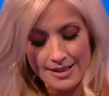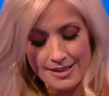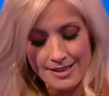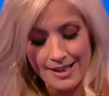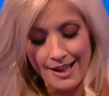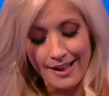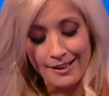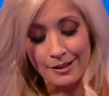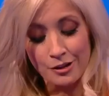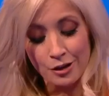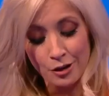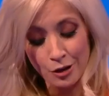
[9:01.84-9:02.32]
is
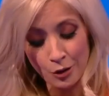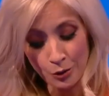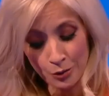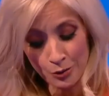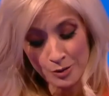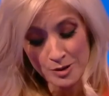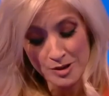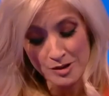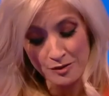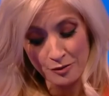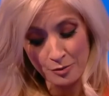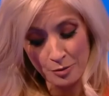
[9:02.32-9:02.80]
getting
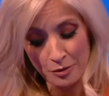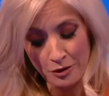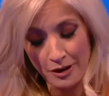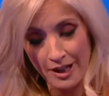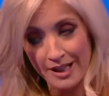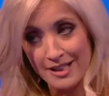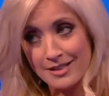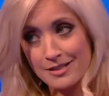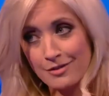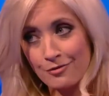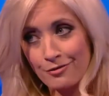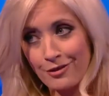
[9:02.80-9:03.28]
loads of
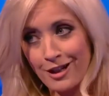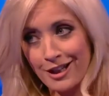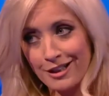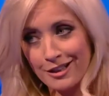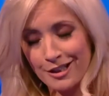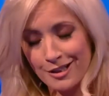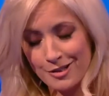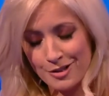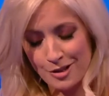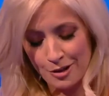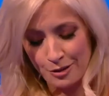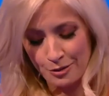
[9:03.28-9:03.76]
praise, and
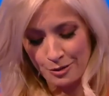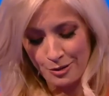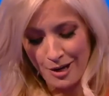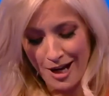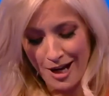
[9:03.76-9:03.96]
rightly so,